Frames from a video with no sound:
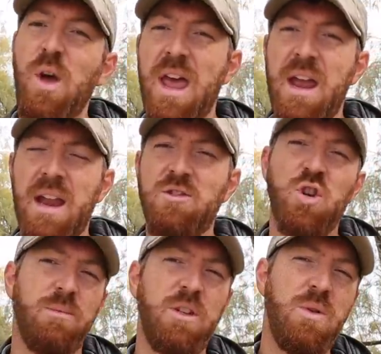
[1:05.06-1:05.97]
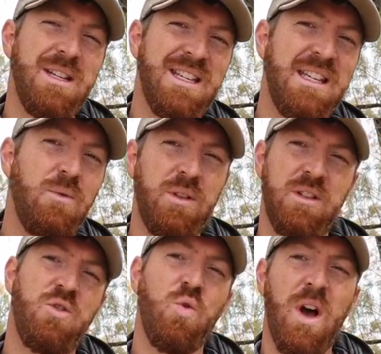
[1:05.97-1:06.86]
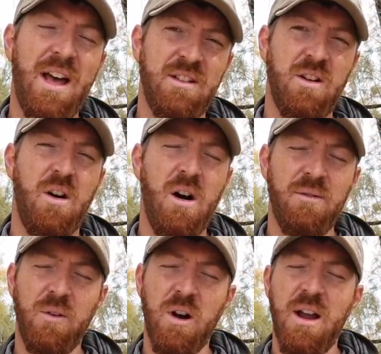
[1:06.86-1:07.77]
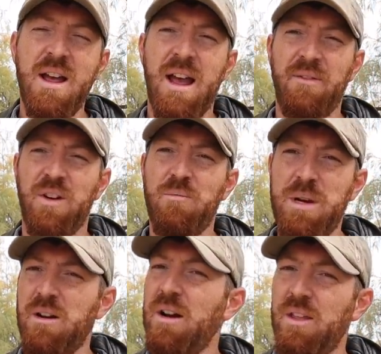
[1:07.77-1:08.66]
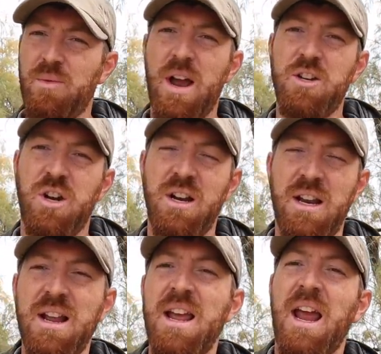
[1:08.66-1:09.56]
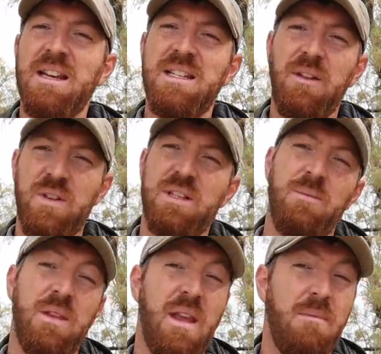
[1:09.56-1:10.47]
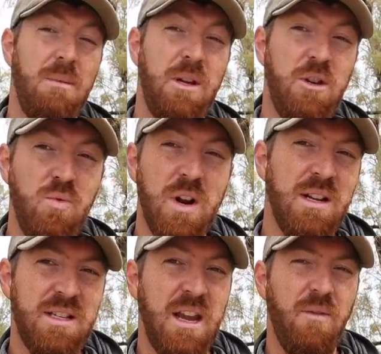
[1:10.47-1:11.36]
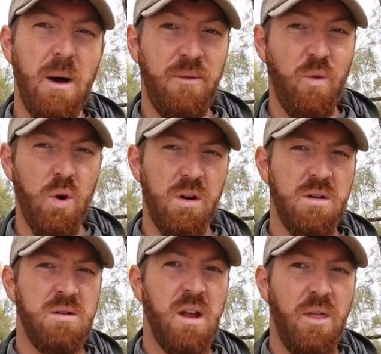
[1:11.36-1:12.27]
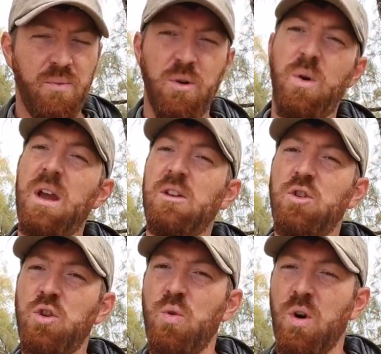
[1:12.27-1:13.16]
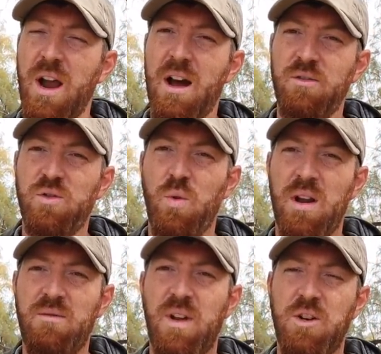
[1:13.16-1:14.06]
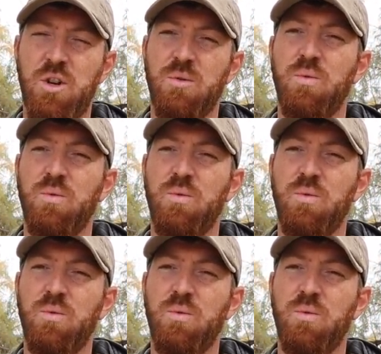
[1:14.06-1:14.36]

go ahead and jump to it, see what this tool has to offer after I beat on it, thrashed on it, and see if it's something that maybe you wanna save up for and throw in your outdoor adventure